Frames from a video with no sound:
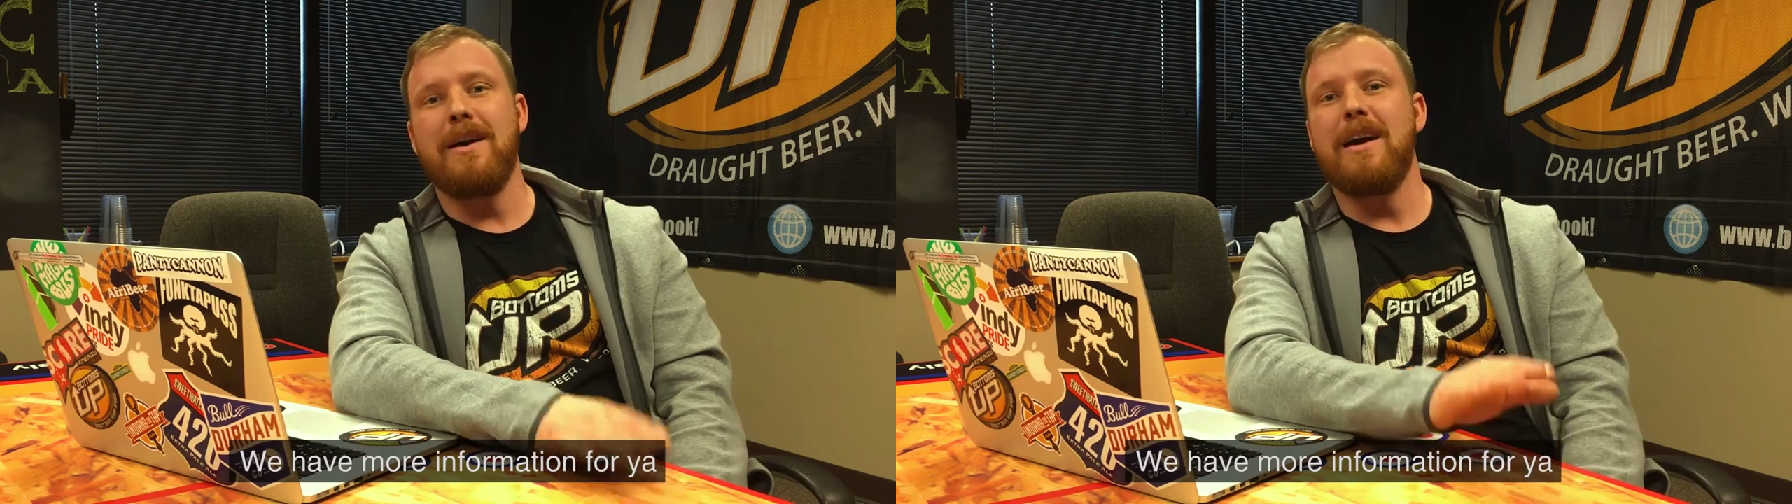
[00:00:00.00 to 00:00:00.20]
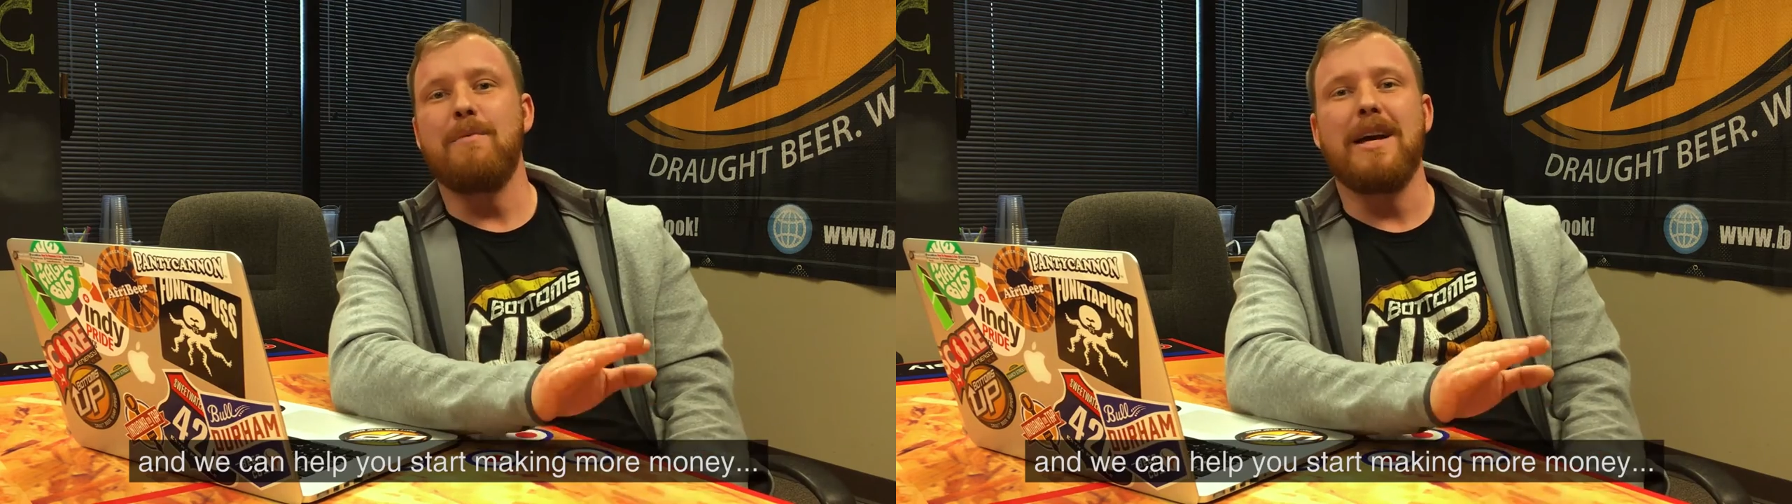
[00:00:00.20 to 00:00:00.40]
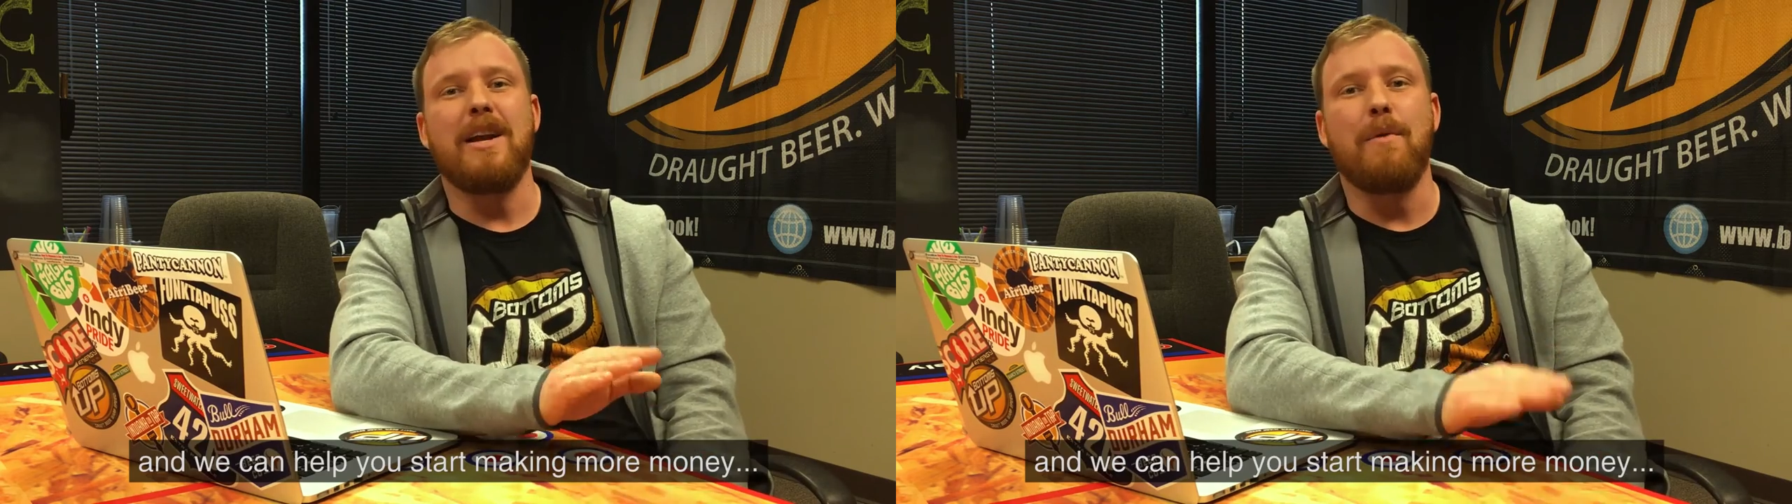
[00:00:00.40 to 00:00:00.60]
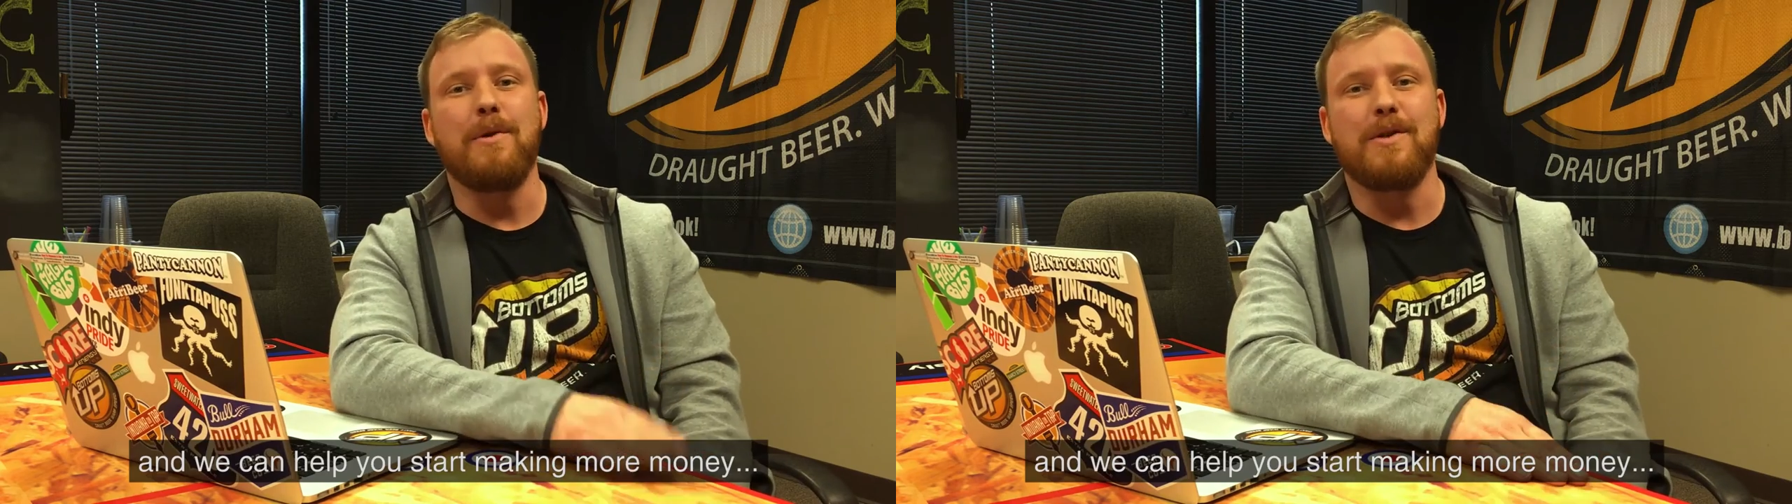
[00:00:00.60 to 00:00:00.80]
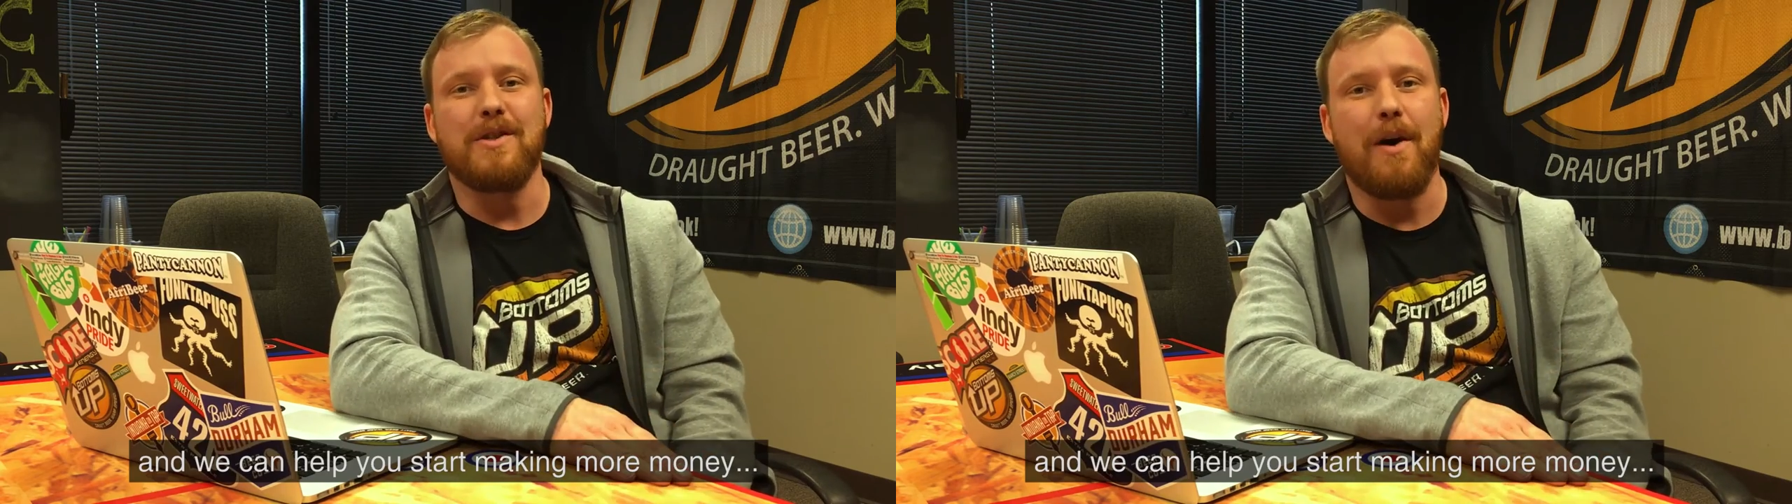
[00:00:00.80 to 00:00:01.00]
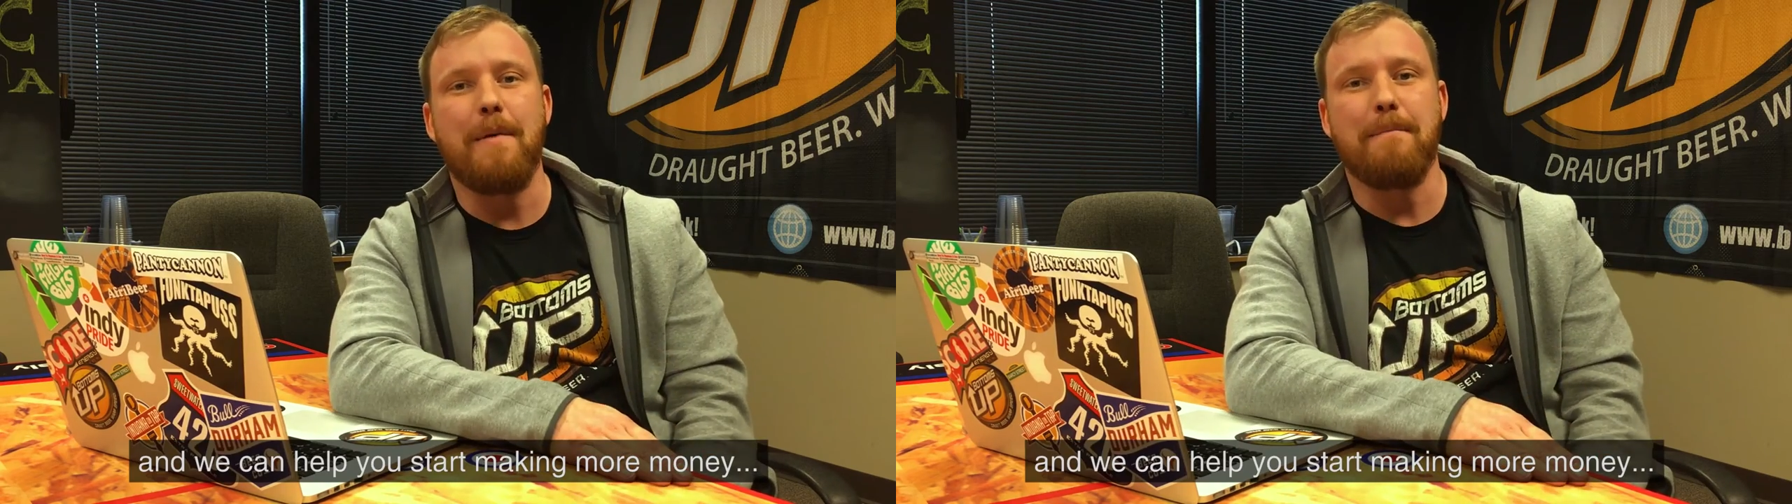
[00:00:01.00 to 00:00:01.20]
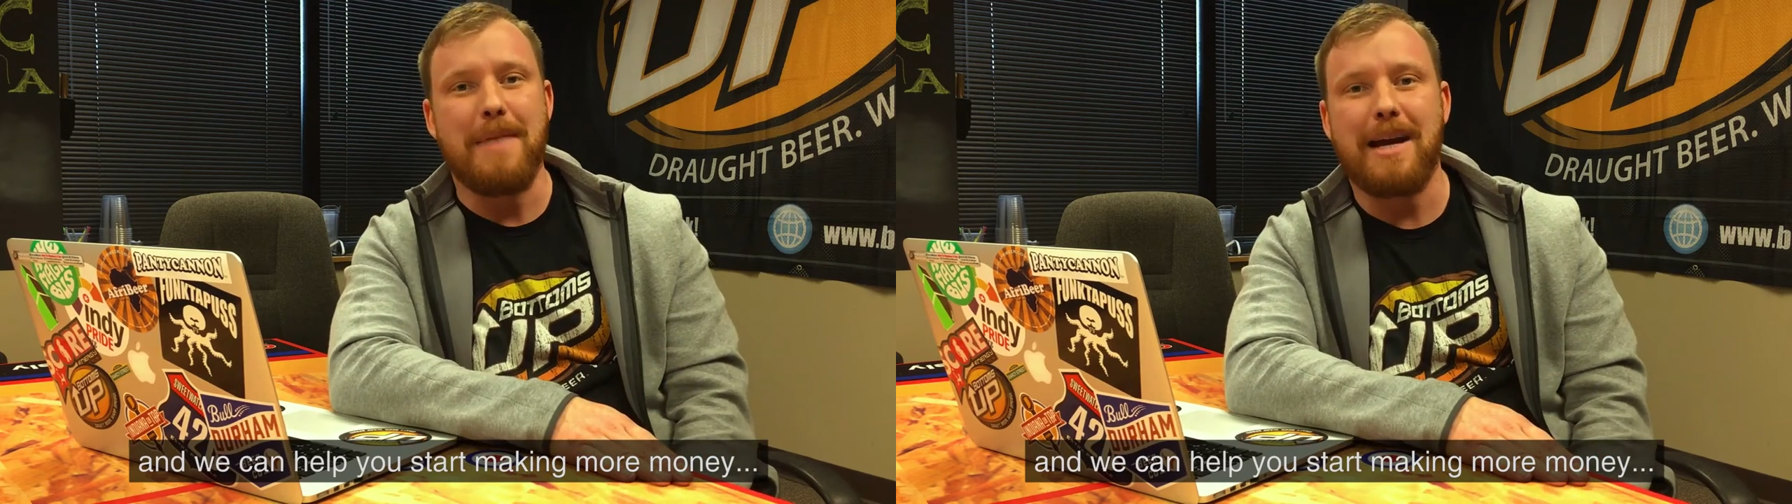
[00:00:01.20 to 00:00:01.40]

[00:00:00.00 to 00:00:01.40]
you and we can help you start